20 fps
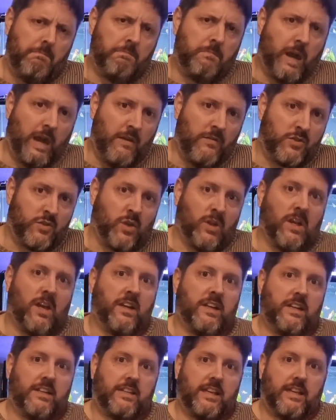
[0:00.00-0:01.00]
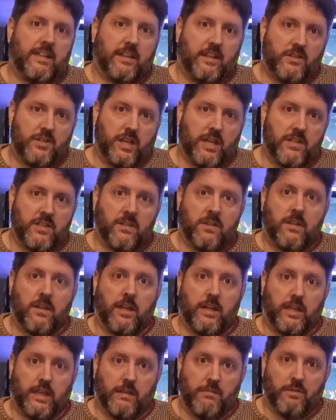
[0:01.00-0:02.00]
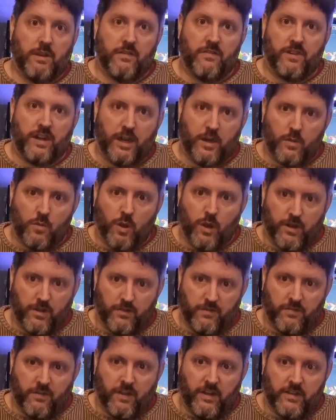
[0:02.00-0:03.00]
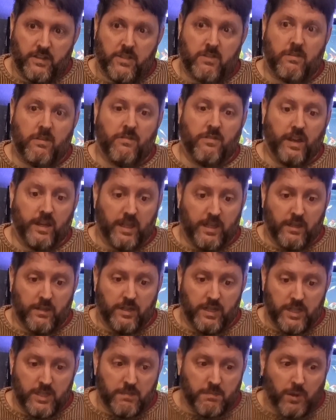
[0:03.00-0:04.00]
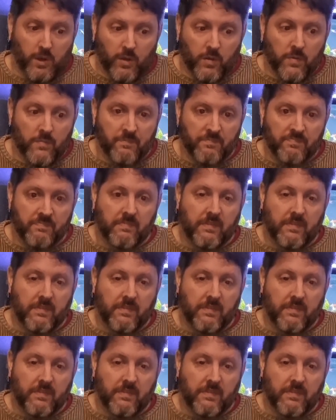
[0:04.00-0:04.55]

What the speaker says: Both Zolani Tete, Jason Cunningham, by Frank Warren fighters are fighting on his ball.